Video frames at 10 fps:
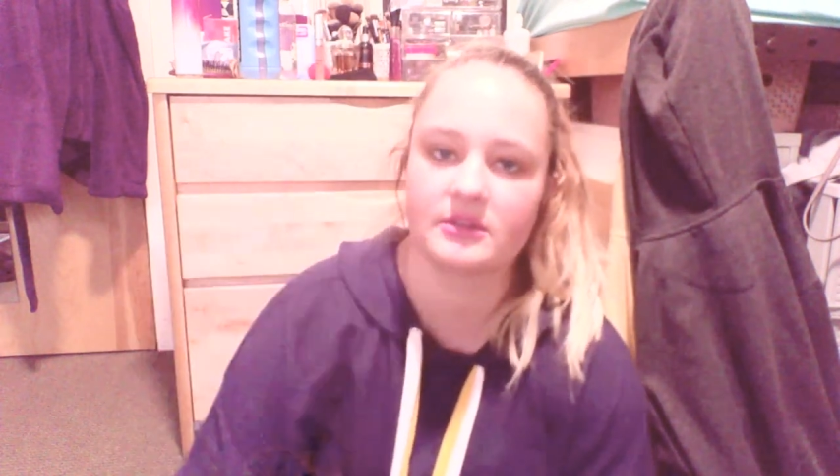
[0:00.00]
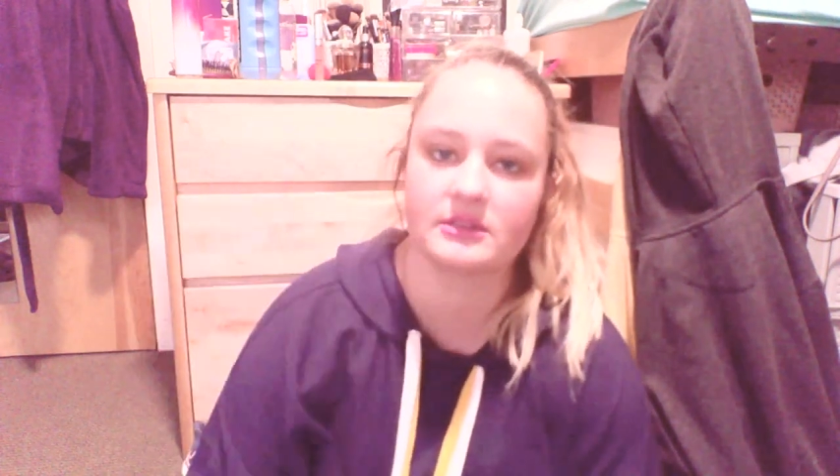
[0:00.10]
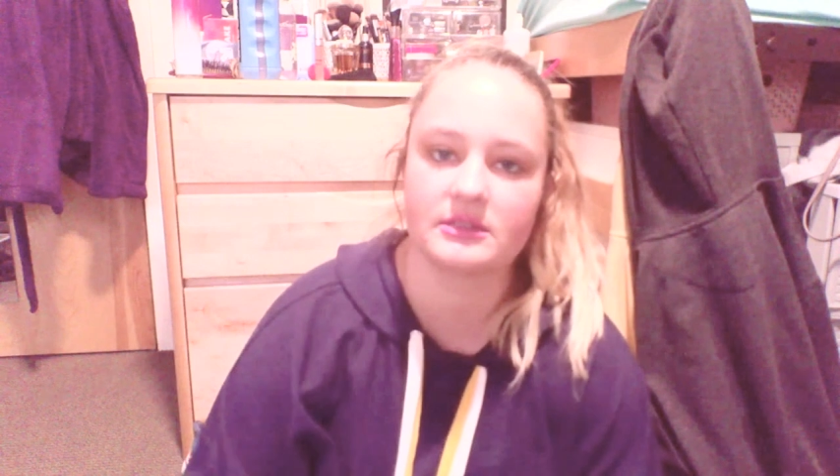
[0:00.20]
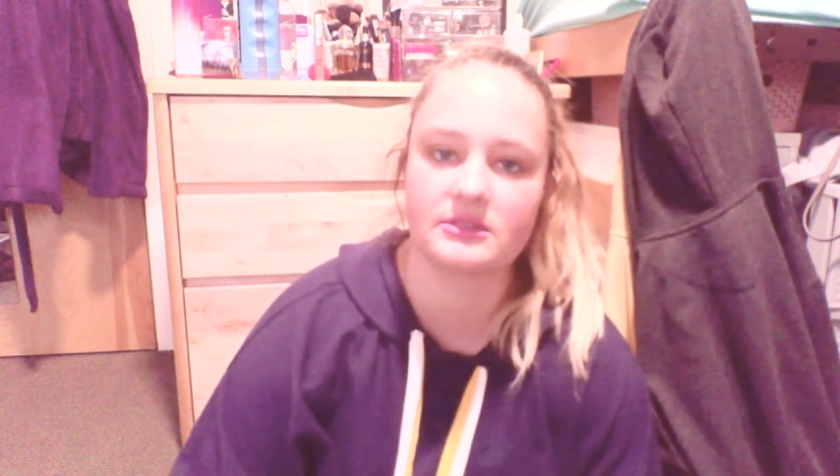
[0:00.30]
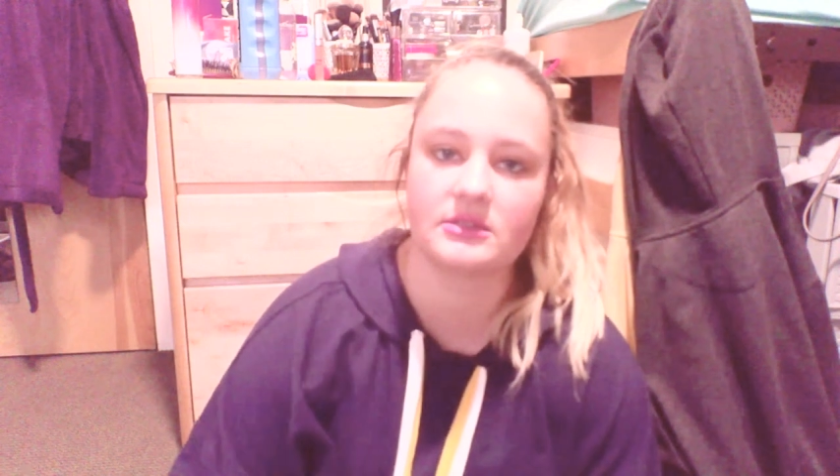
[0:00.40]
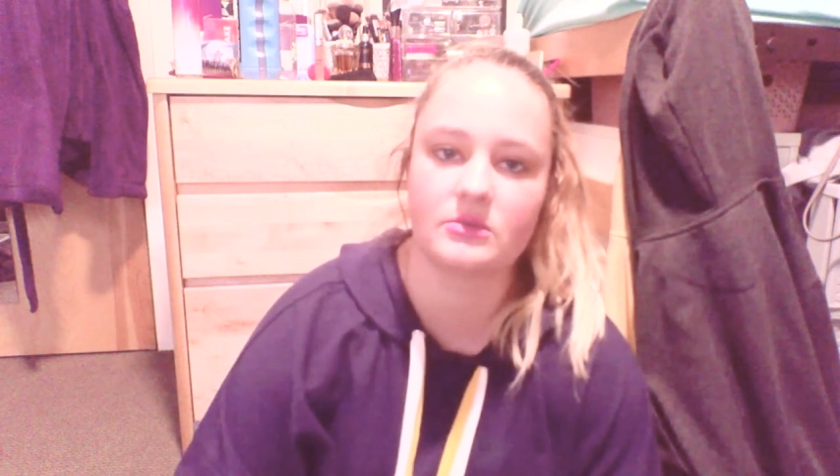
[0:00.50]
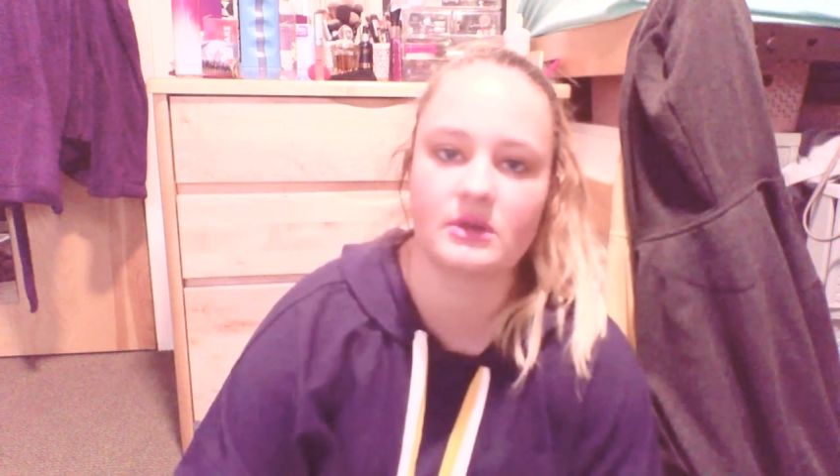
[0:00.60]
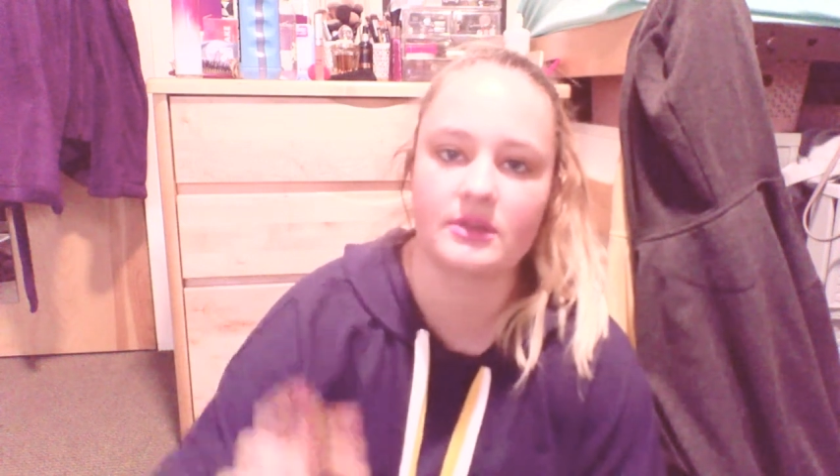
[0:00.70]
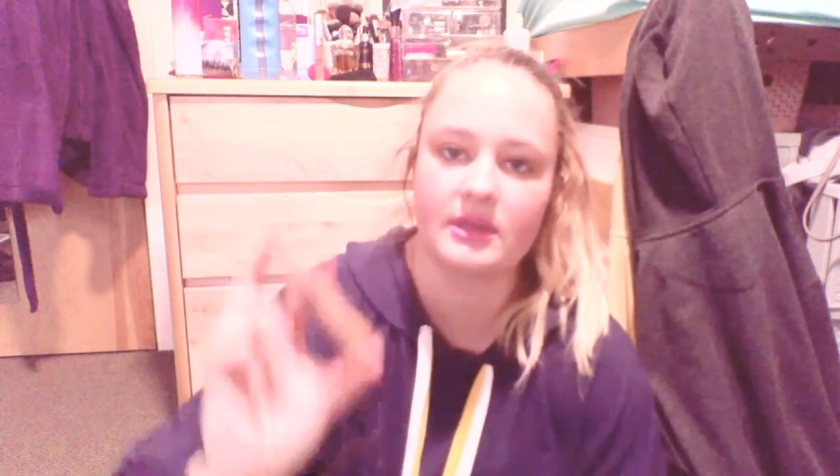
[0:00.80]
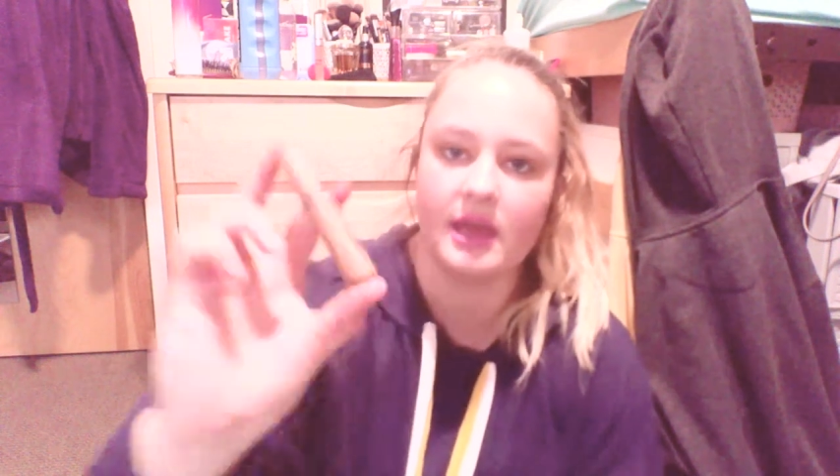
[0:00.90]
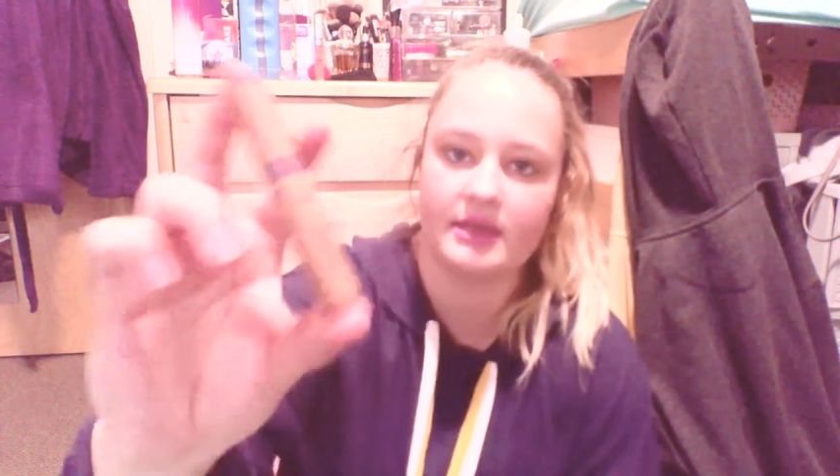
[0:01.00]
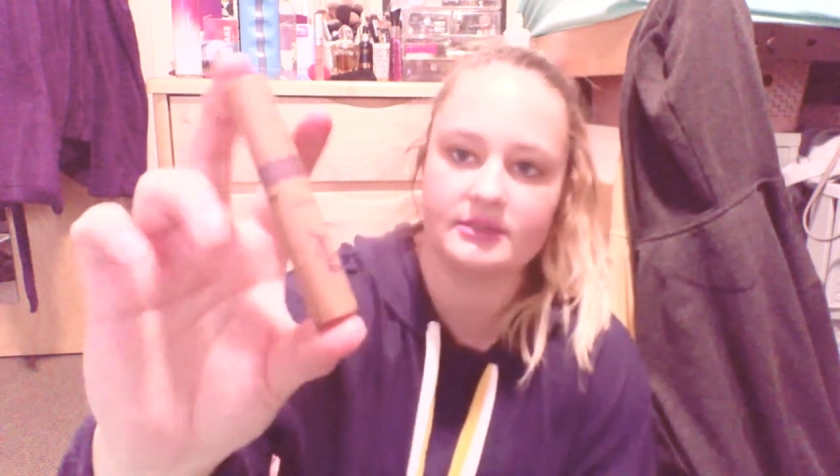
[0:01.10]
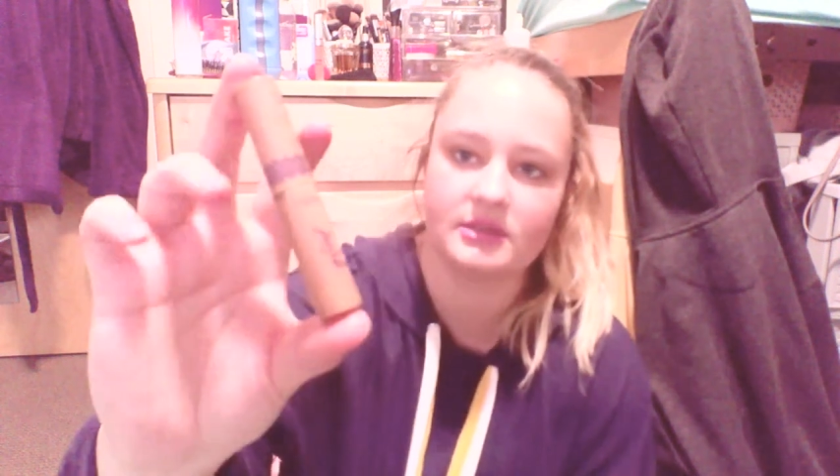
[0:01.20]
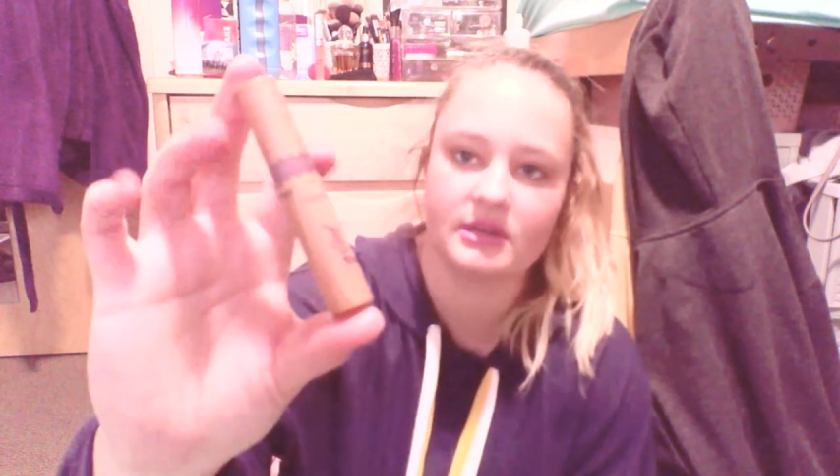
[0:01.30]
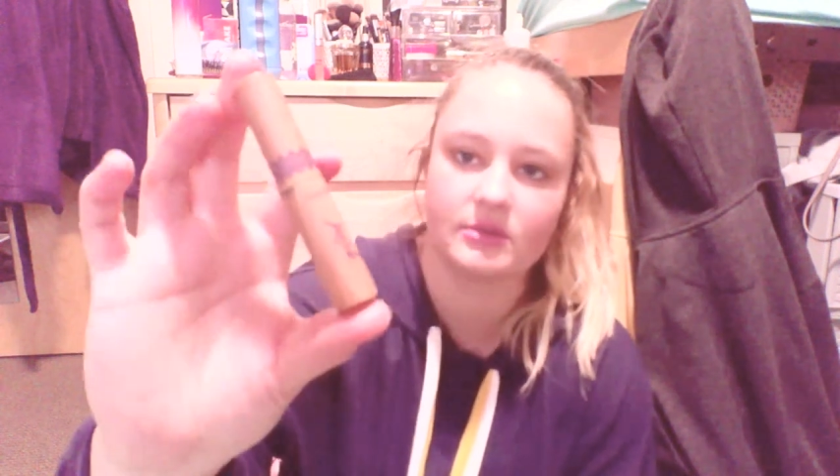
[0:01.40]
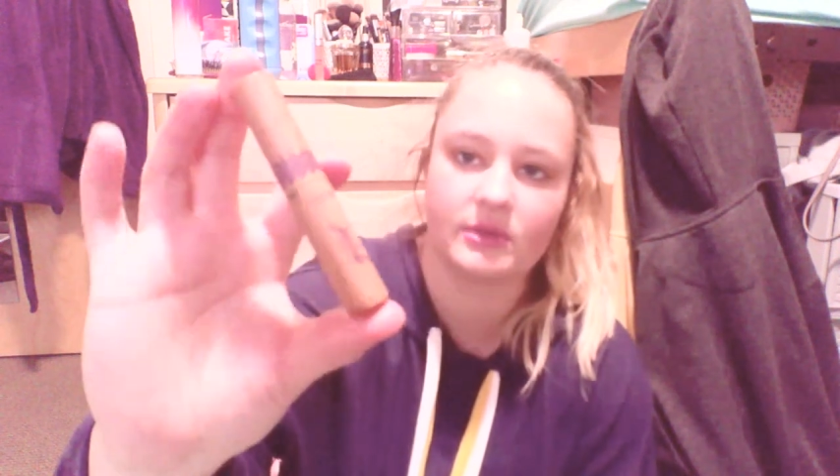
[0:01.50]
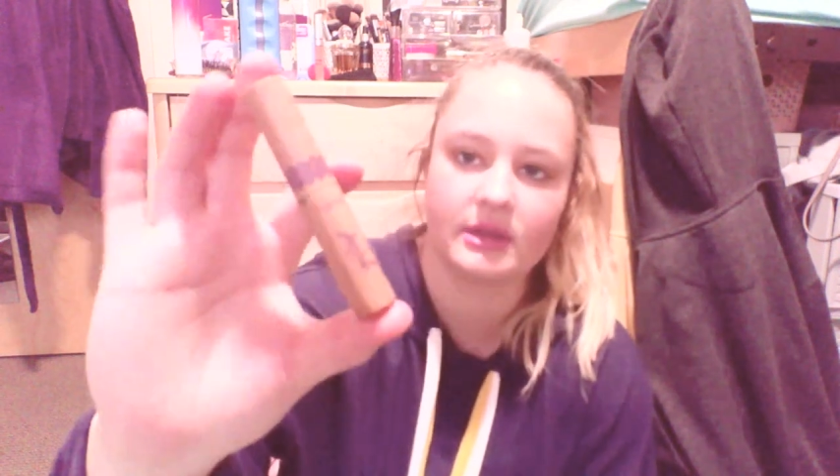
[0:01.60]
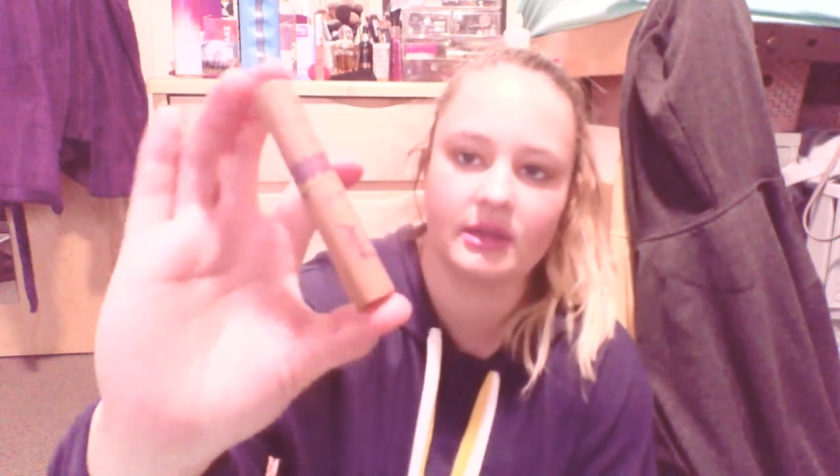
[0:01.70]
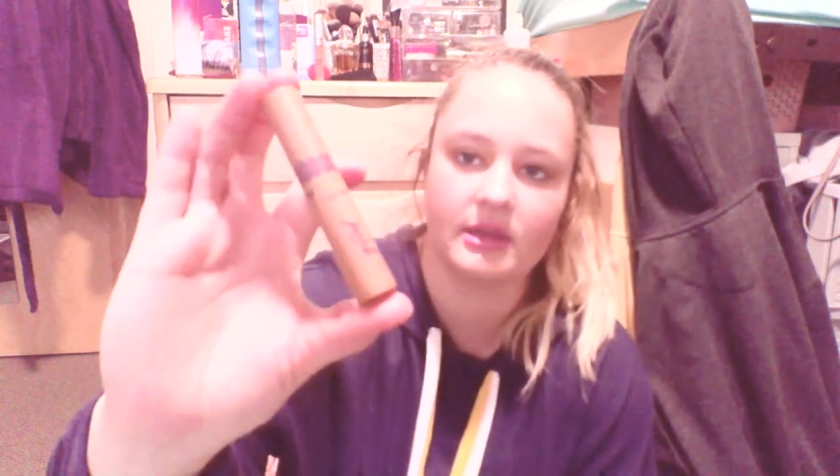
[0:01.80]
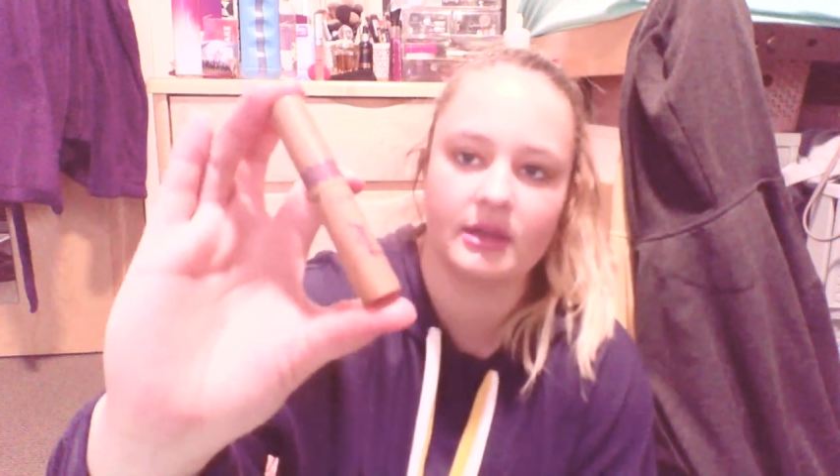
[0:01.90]
This is the one that I started
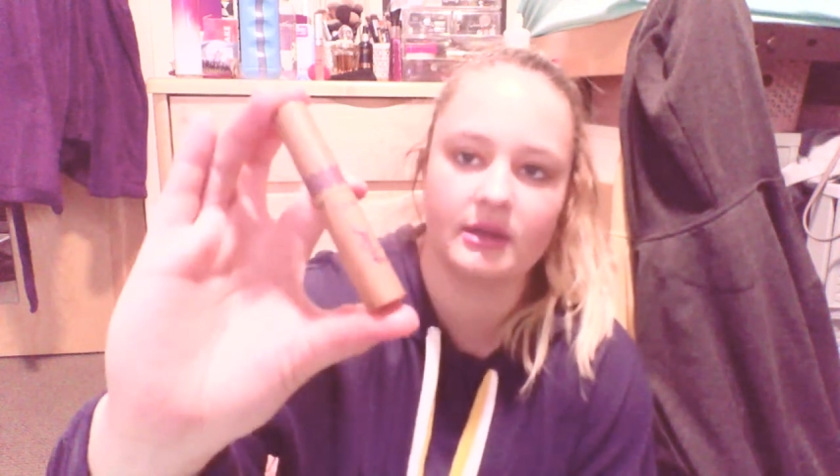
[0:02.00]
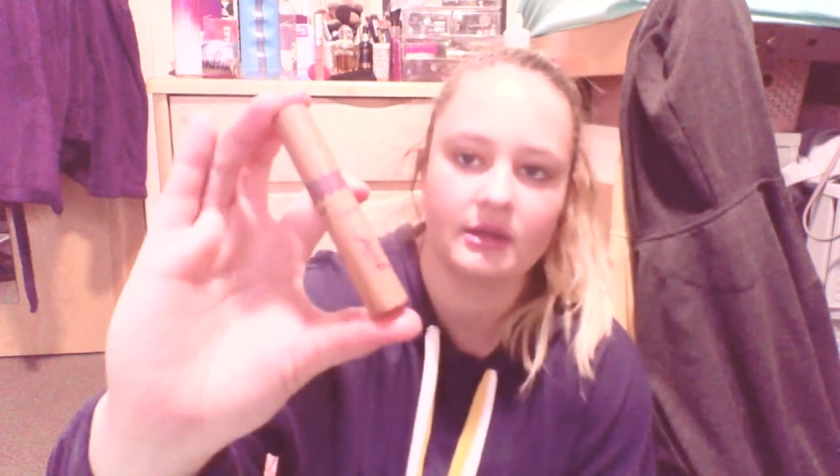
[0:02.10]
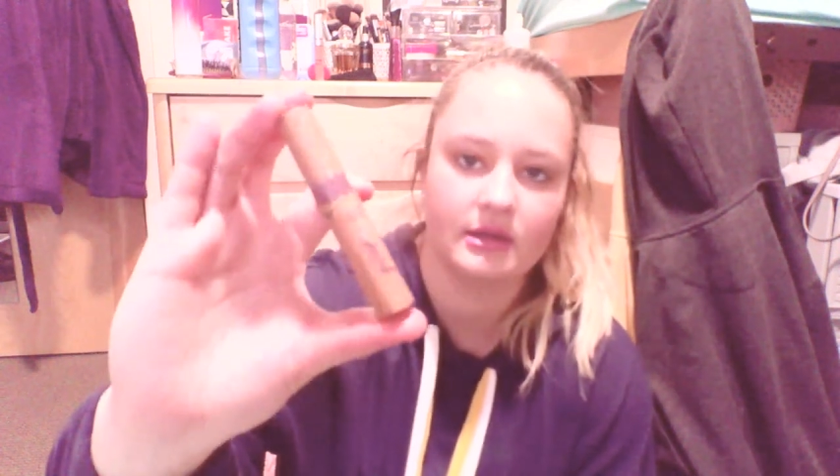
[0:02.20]
working on